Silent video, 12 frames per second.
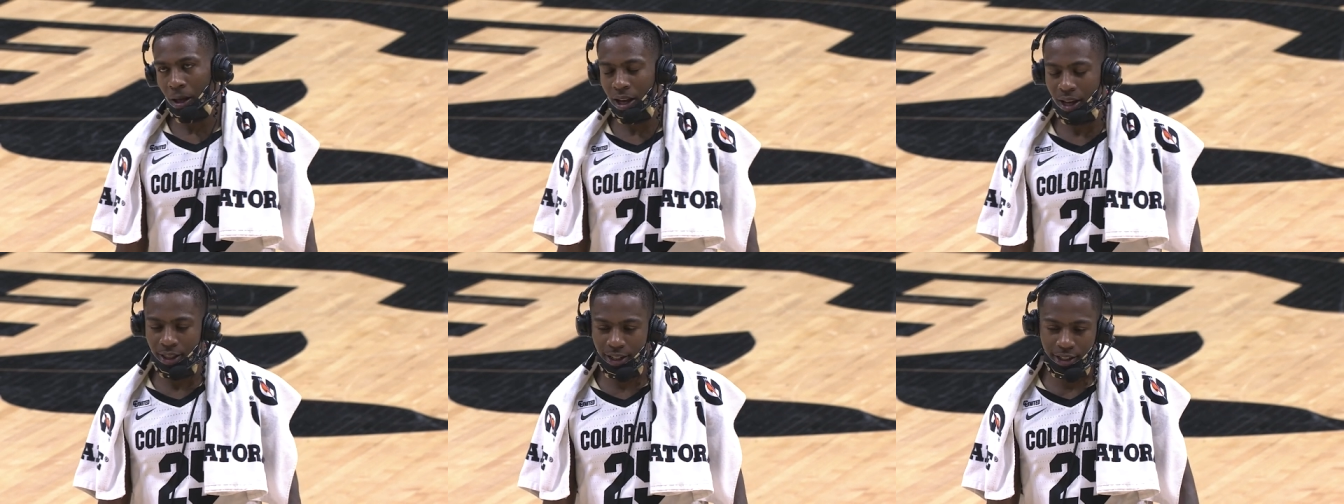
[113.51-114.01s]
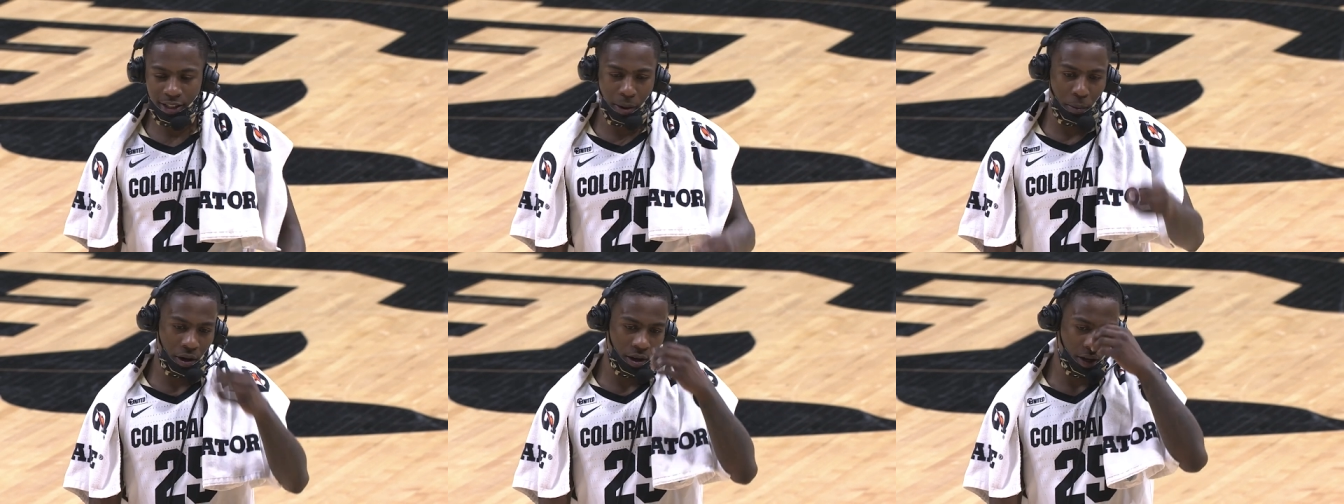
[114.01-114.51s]
Uh, this
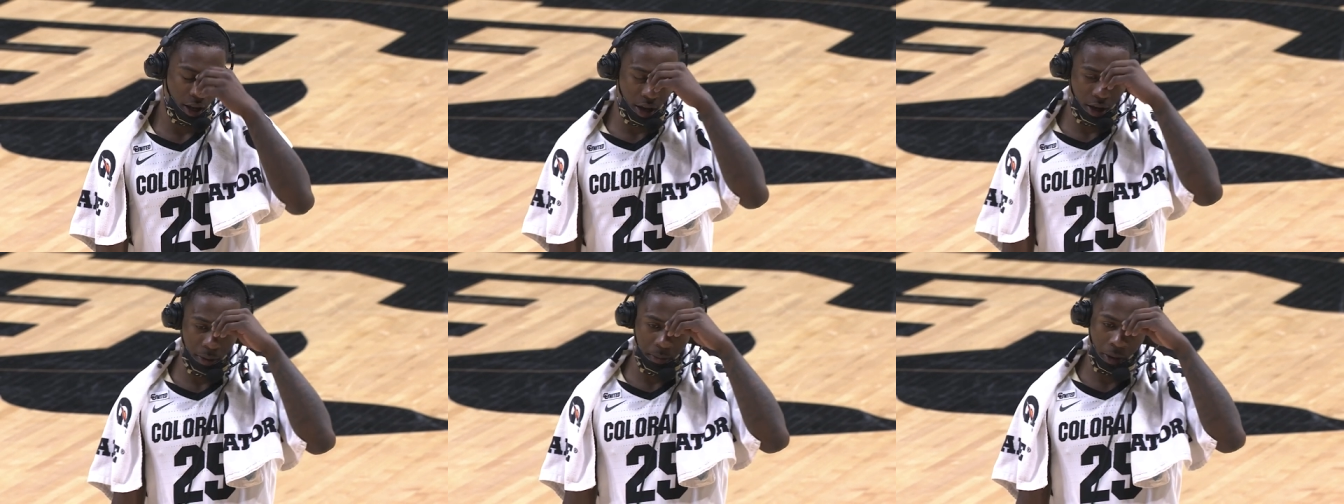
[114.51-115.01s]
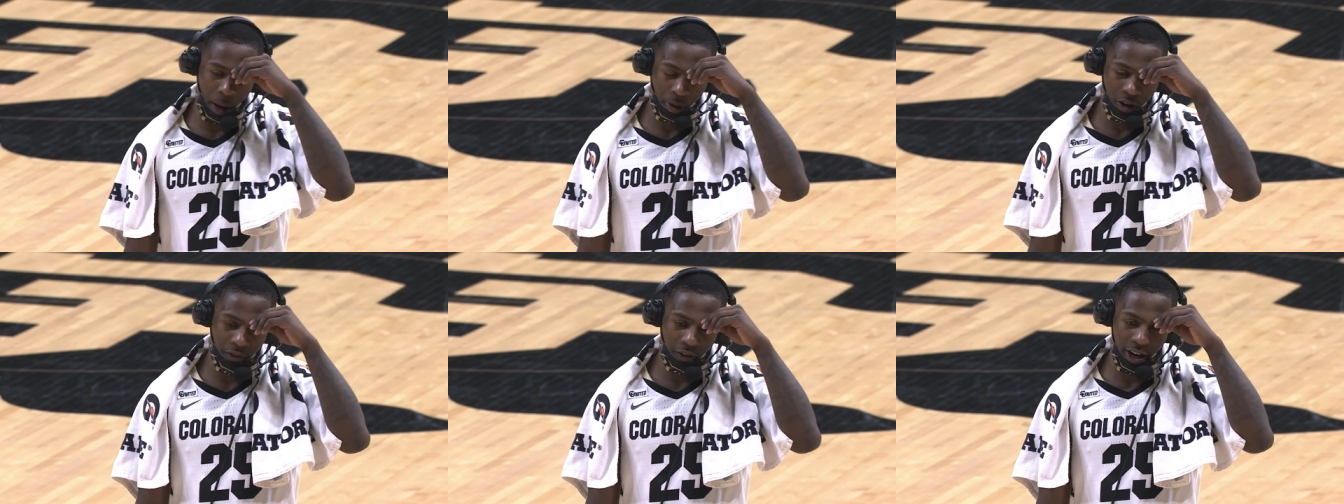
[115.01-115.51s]
summer. Um, I'm
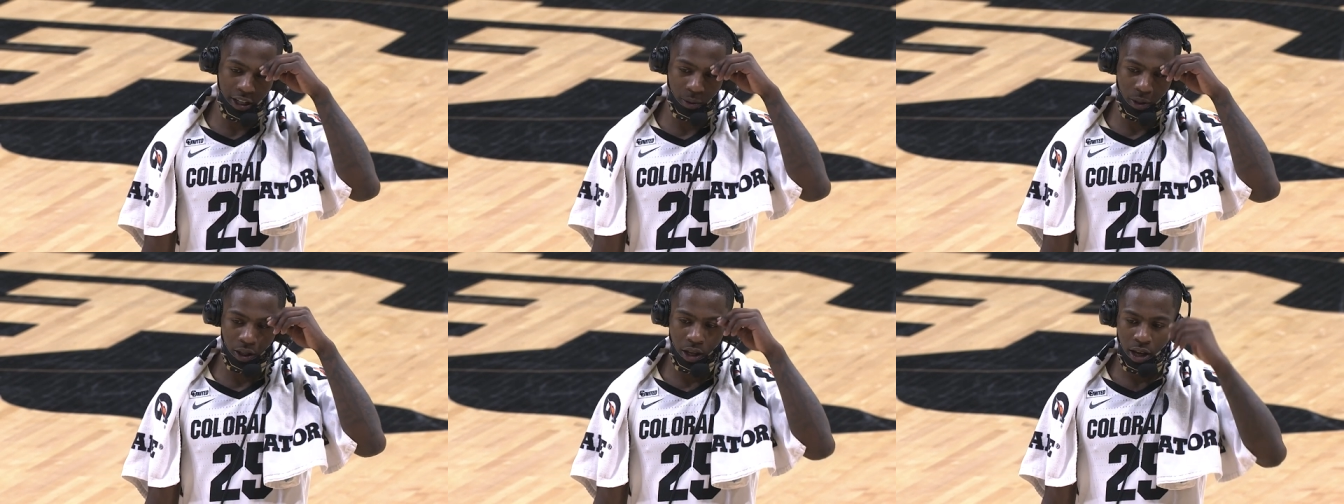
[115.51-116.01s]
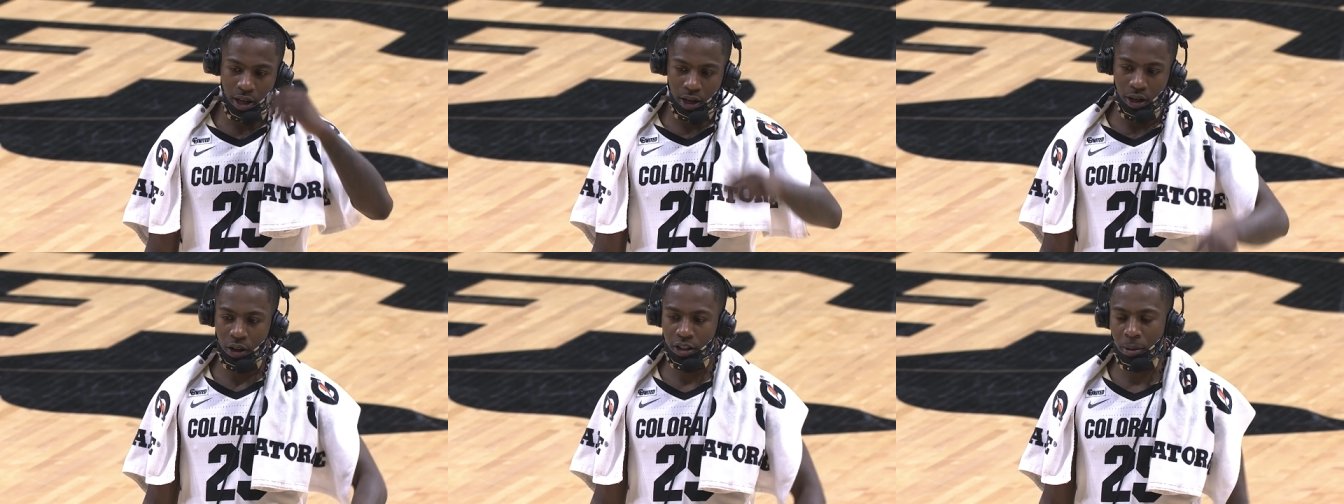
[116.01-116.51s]
good friends with
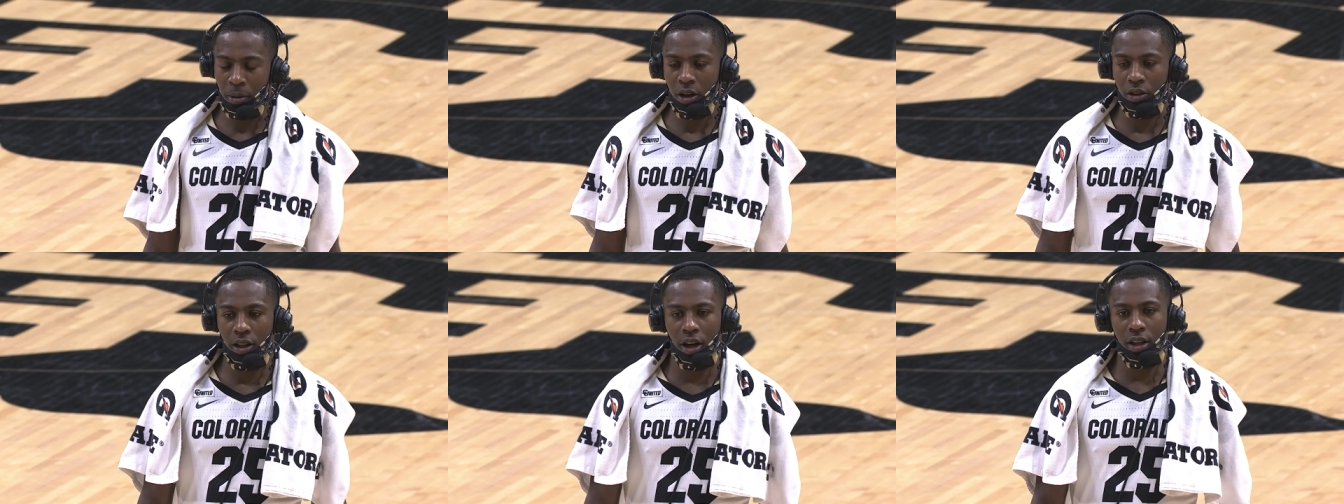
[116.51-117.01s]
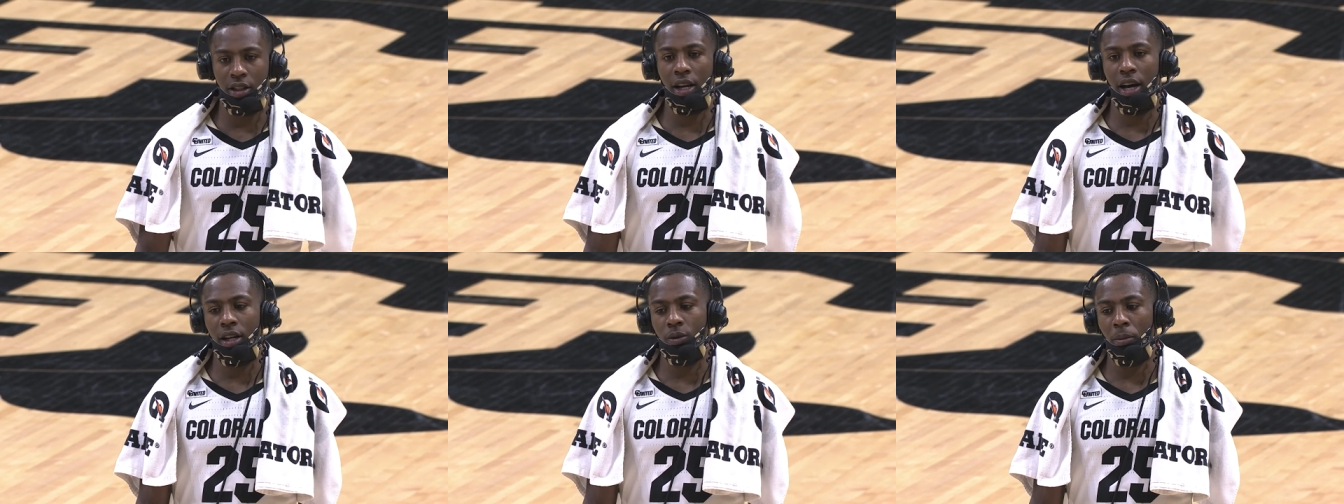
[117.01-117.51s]
you know, some of those Nuggets
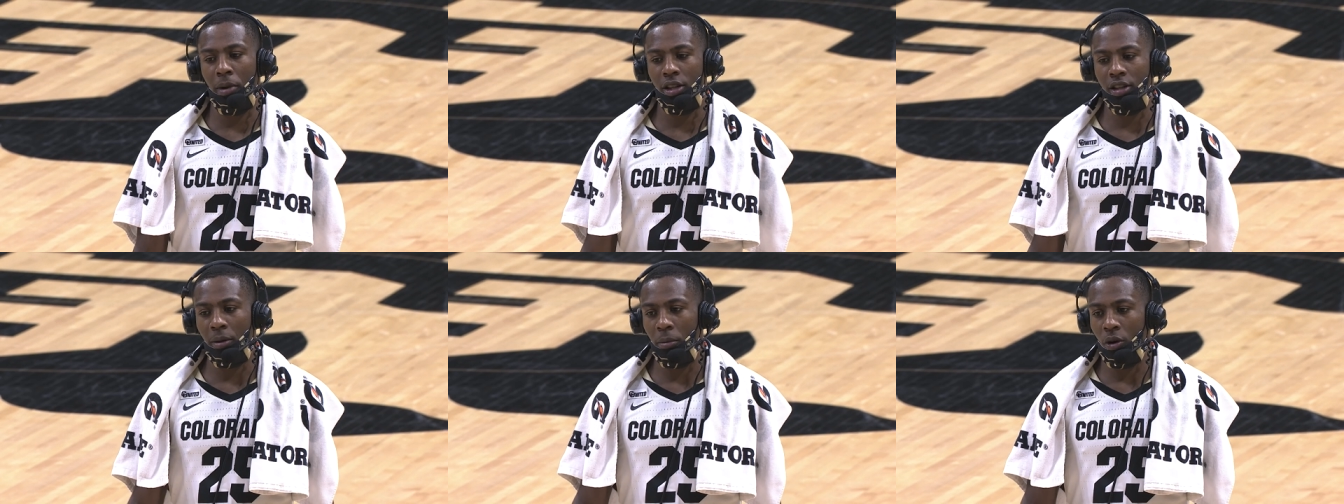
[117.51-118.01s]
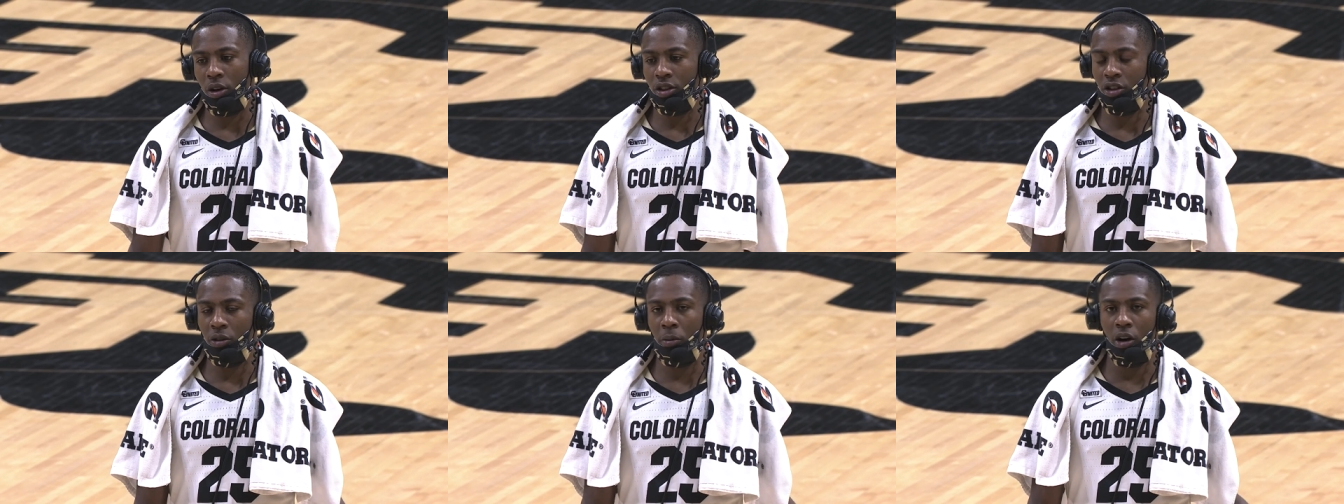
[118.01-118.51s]
guys with Monte
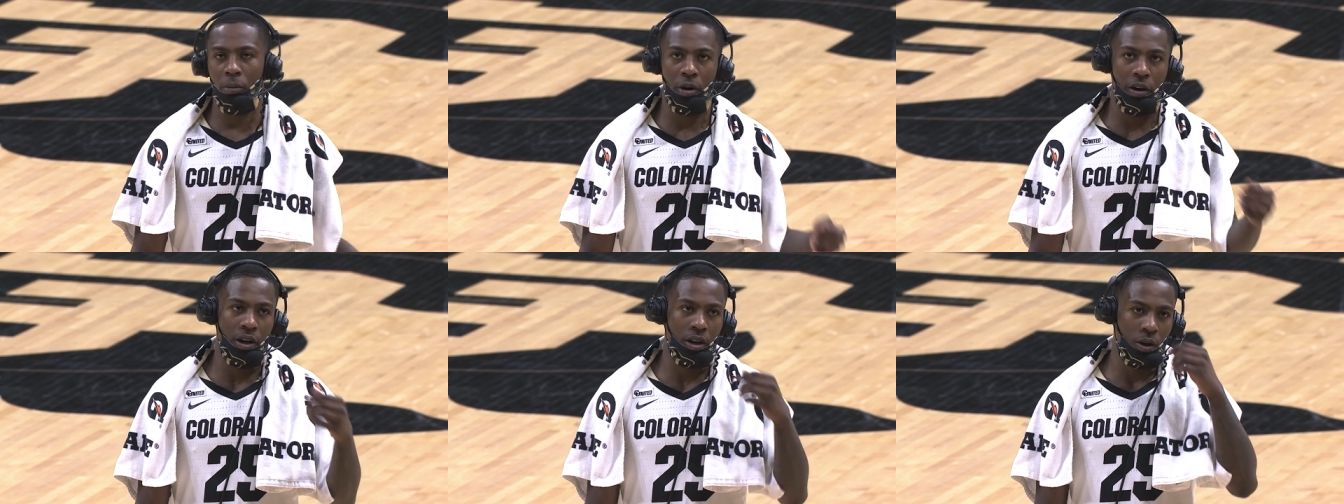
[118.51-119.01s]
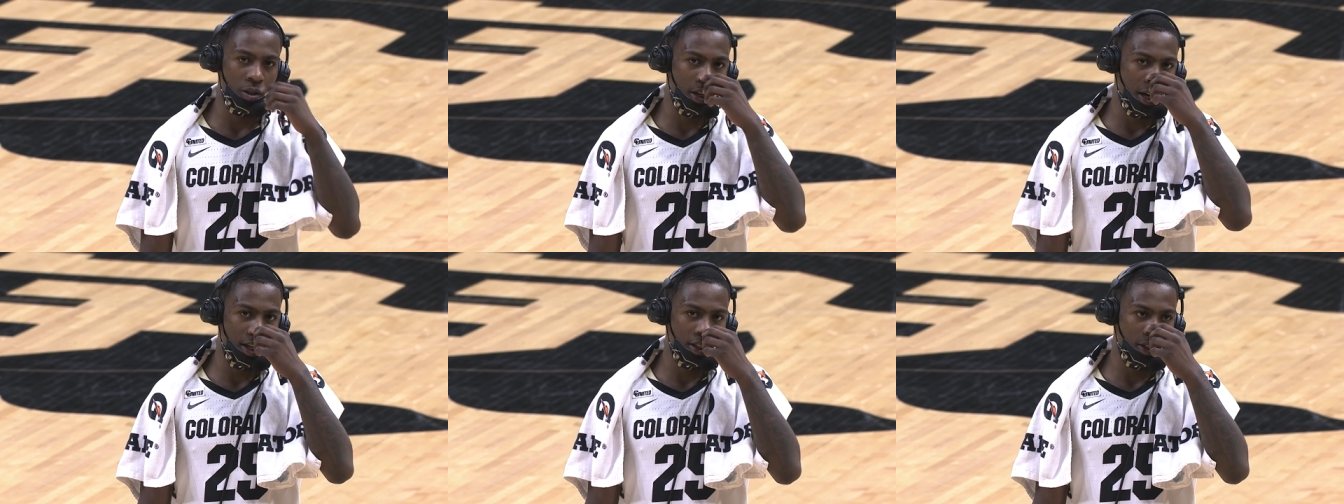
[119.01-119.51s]
Morris and Jamal Murray and those guys.